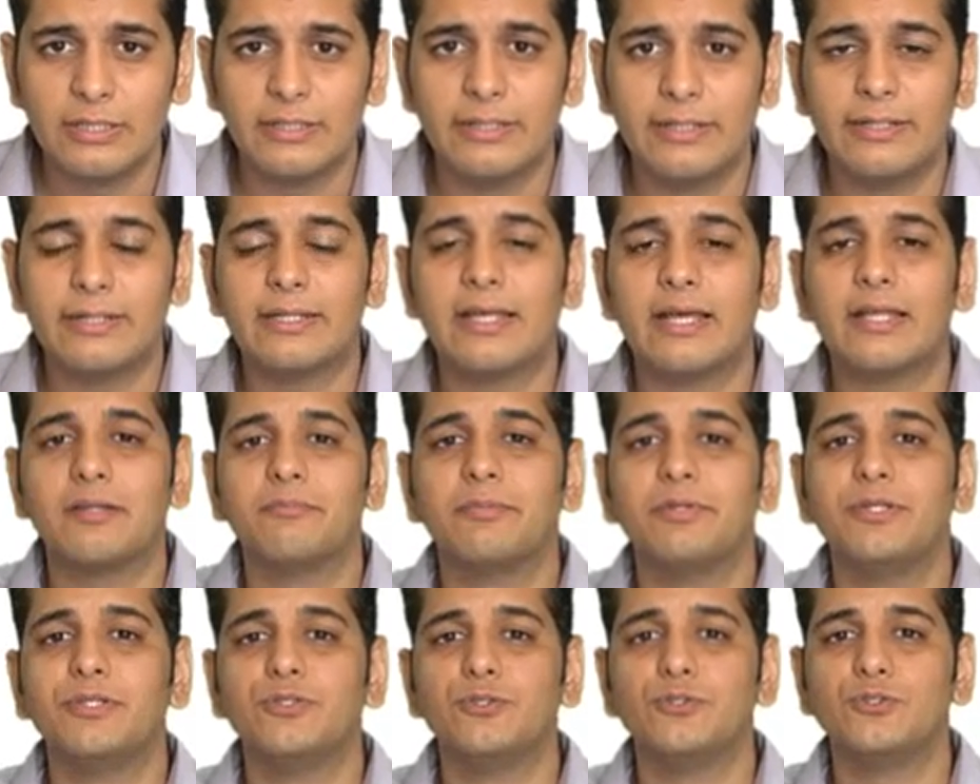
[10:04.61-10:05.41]
it can
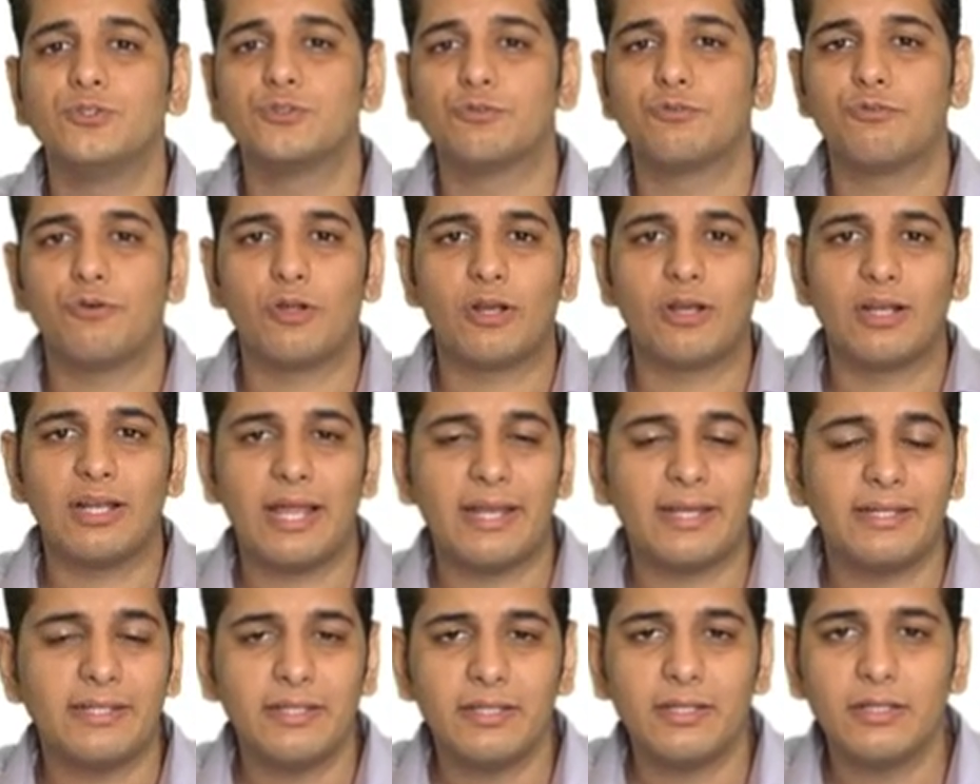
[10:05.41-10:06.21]
be used for
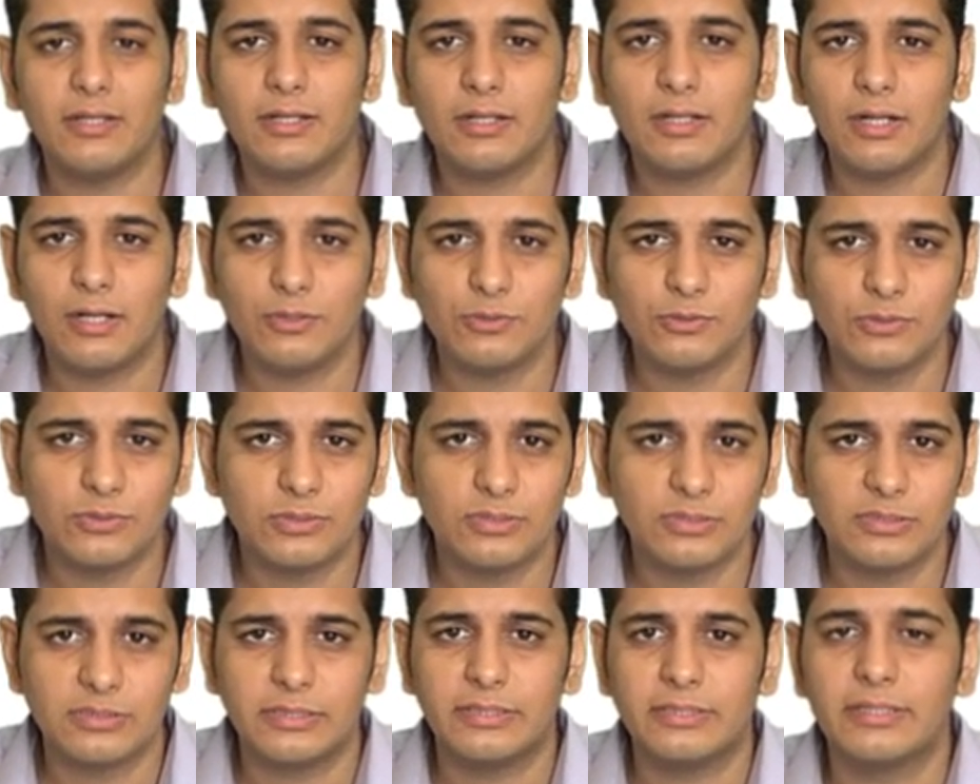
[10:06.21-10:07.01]
lighting our
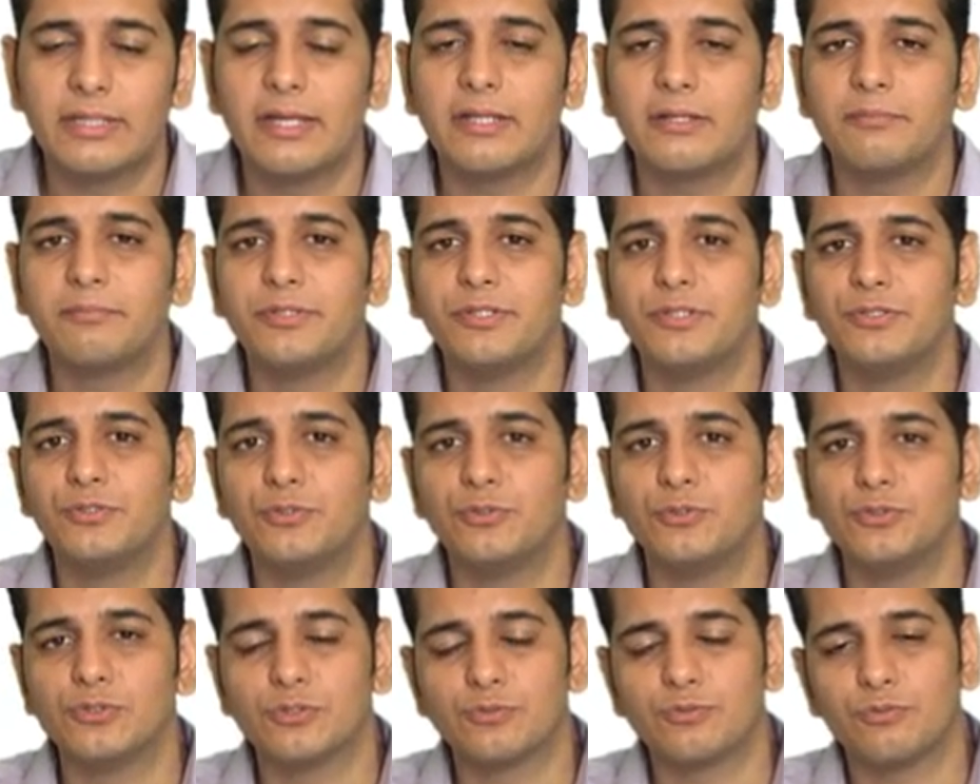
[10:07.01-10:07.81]
houses, it can be
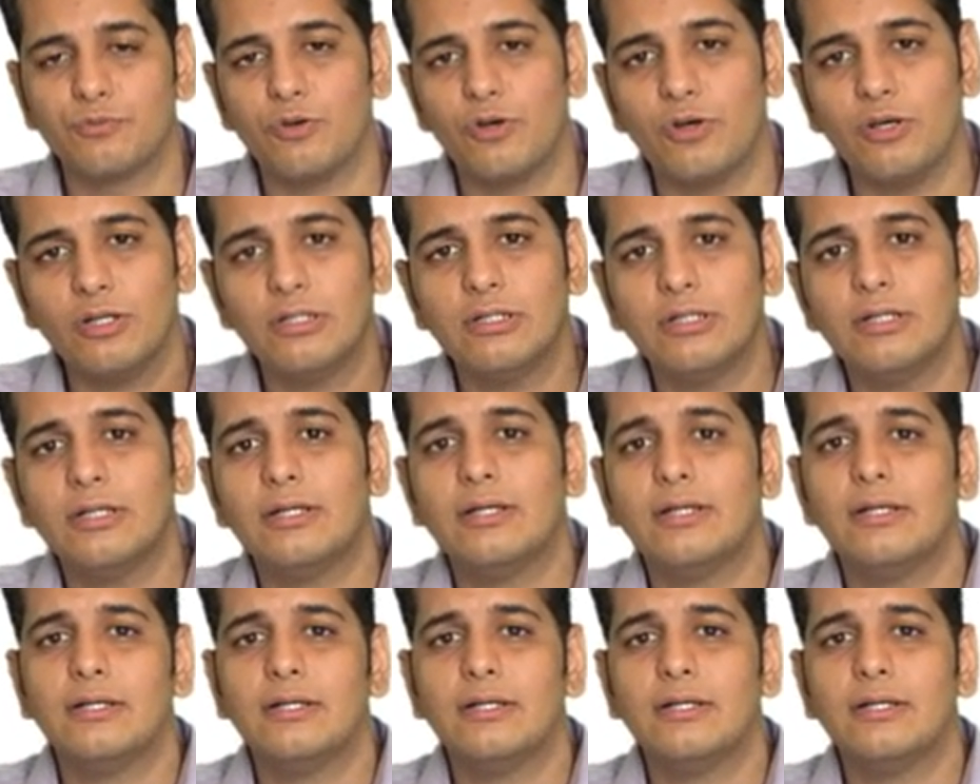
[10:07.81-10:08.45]
used for